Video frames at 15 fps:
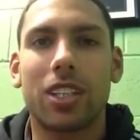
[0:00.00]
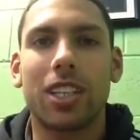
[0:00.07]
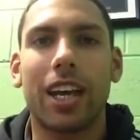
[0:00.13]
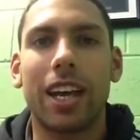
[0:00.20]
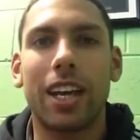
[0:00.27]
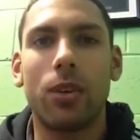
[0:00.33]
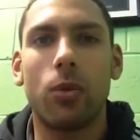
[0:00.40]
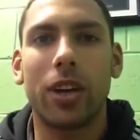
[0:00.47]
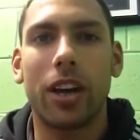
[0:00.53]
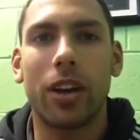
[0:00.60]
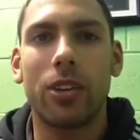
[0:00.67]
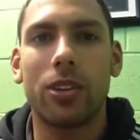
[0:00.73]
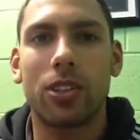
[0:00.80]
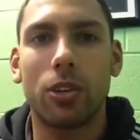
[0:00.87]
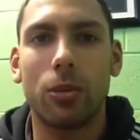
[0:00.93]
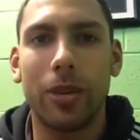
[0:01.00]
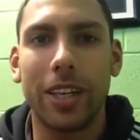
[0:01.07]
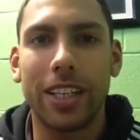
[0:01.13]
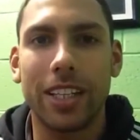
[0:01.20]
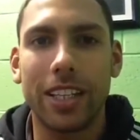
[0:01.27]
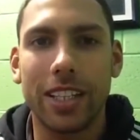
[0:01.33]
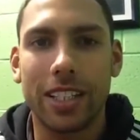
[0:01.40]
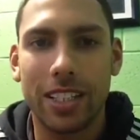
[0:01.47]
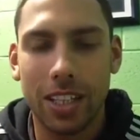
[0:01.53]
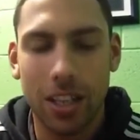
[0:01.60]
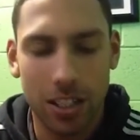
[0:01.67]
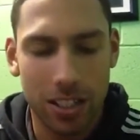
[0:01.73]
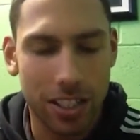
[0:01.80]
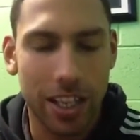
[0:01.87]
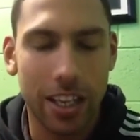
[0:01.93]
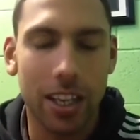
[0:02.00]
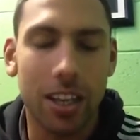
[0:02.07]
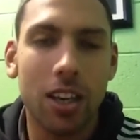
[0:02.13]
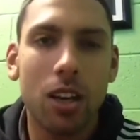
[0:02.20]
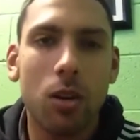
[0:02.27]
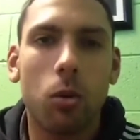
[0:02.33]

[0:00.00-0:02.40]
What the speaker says: Today we're going to be discussing